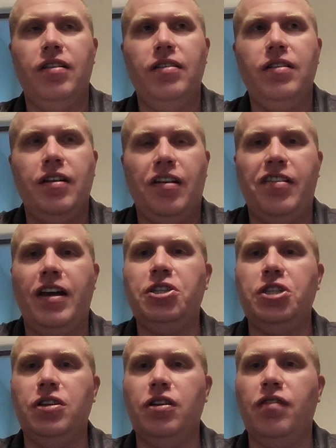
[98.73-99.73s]

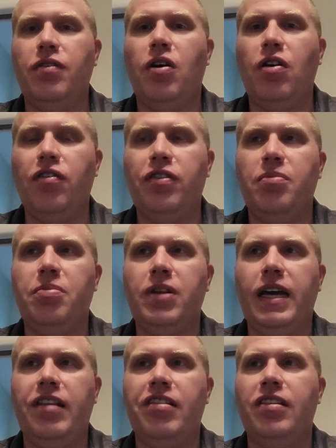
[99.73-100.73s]
accession of all of the
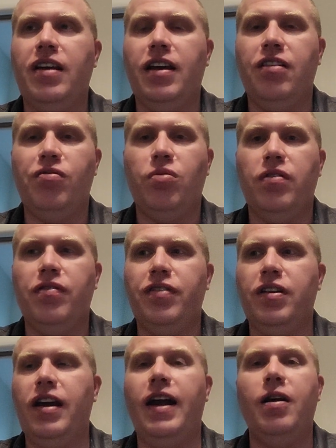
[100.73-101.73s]
plants that they had sort of
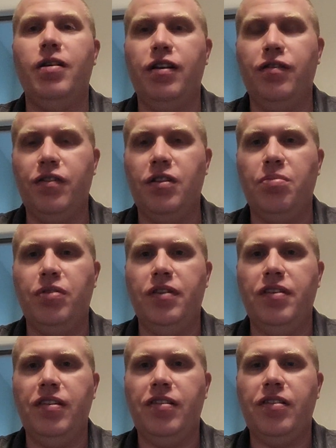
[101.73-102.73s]
inherited from the
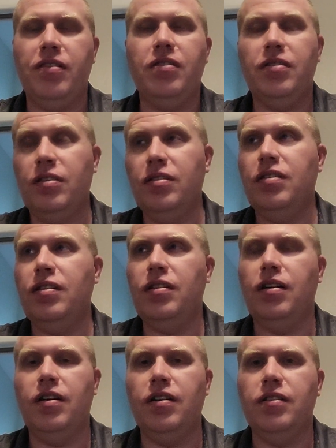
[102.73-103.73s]
previous
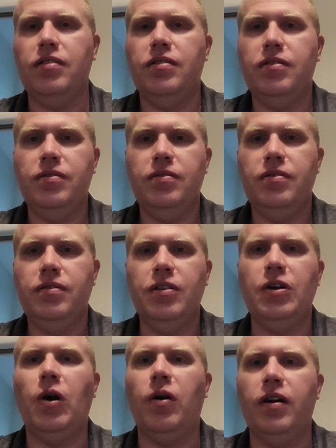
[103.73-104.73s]
uh,
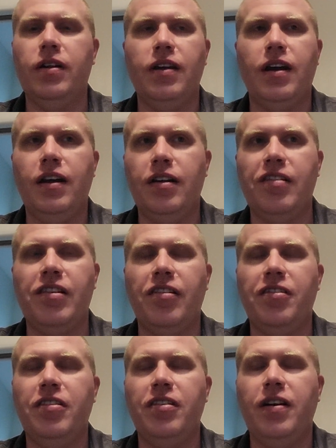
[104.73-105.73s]
garden that had
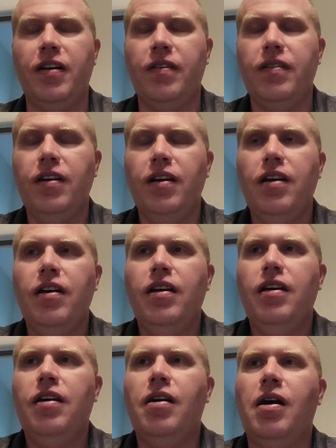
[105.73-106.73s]
existed there.
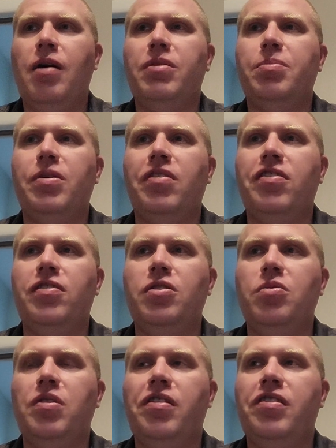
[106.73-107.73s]
The person
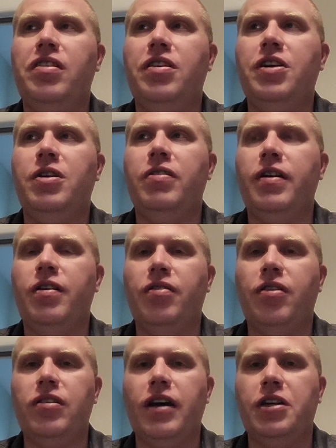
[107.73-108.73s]
who was the curator of
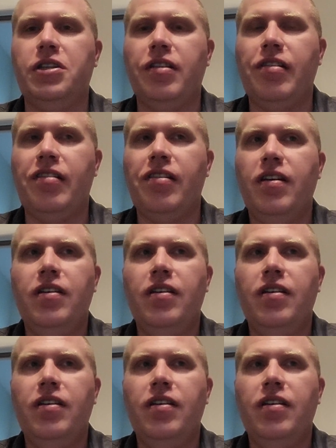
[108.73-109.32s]
collections